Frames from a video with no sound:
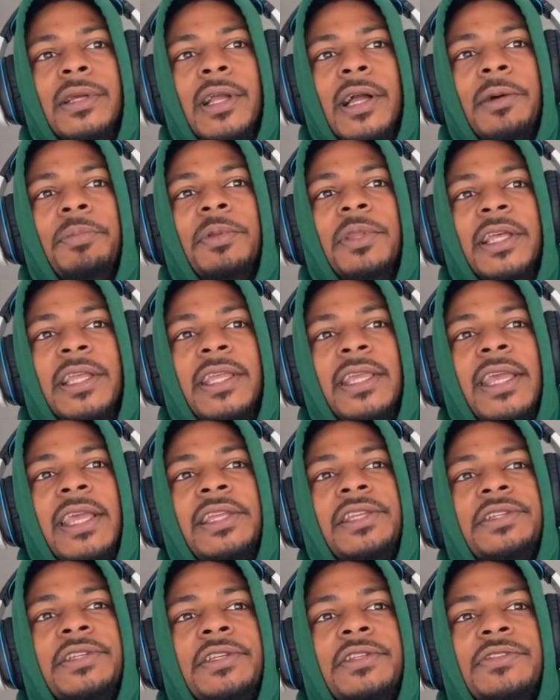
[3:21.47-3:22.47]
couple
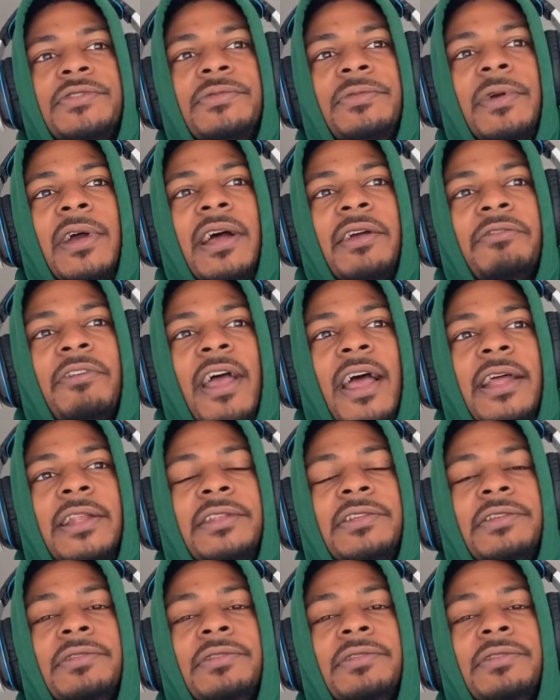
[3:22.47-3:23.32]
occasions where I've had